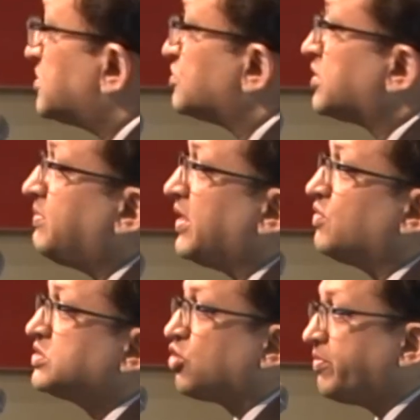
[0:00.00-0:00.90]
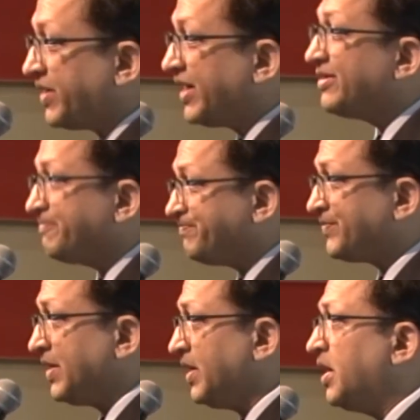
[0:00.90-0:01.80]
to sublingual sorbitrate,
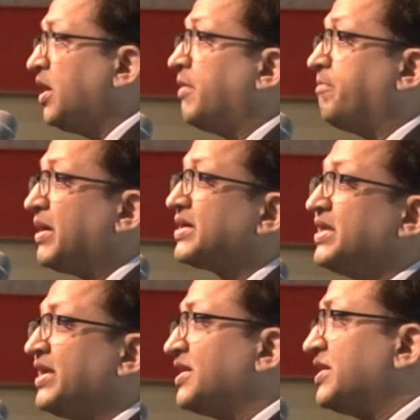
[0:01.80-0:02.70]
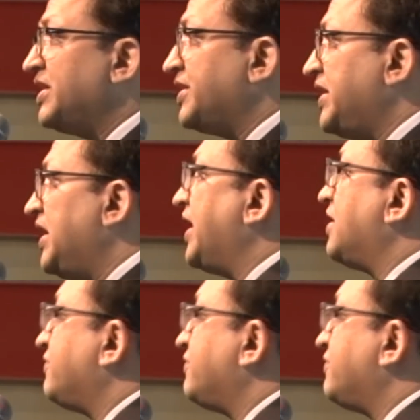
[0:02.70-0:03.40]
but in a delayed